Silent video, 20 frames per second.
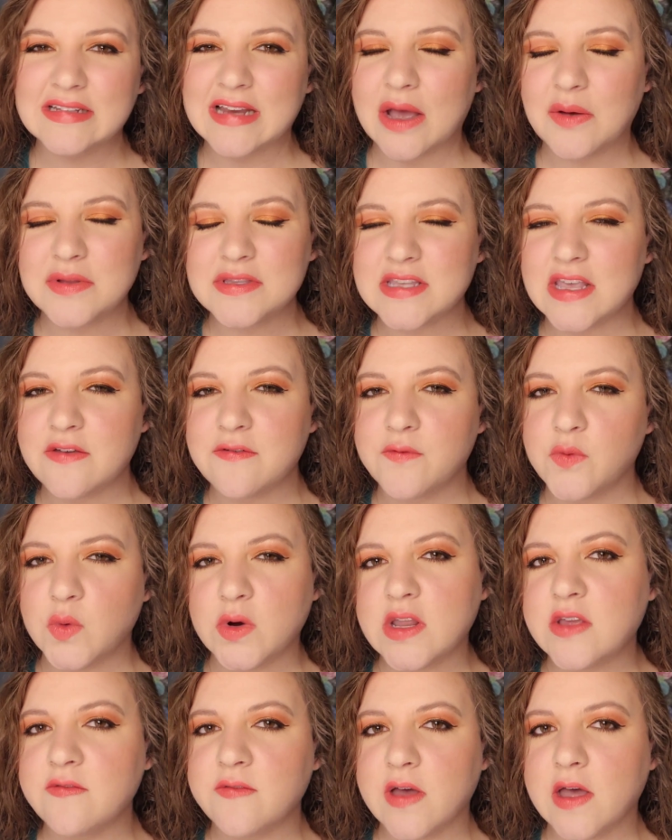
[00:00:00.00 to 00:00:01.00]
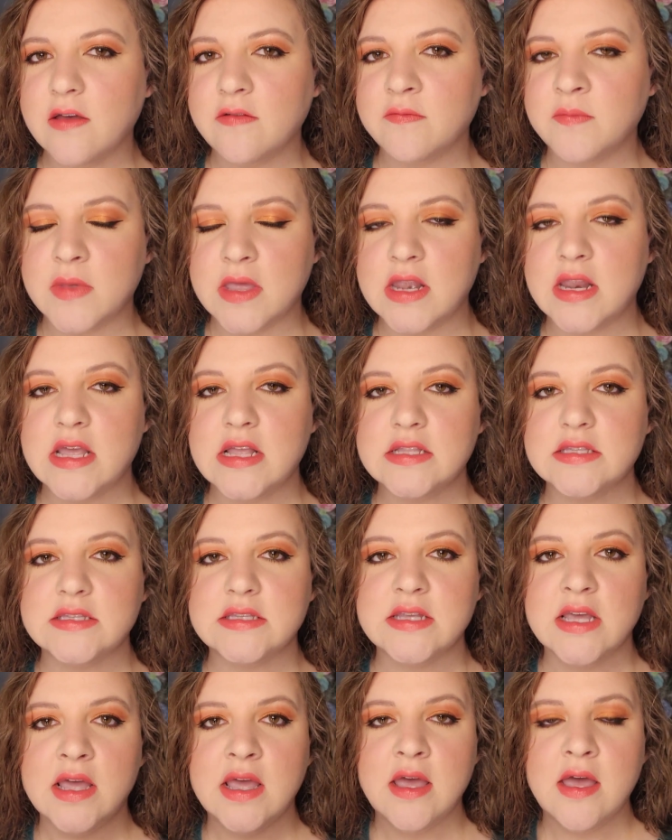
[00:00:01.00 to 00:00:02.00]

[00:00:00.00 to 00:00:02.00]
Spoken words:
I would say 45 minutes.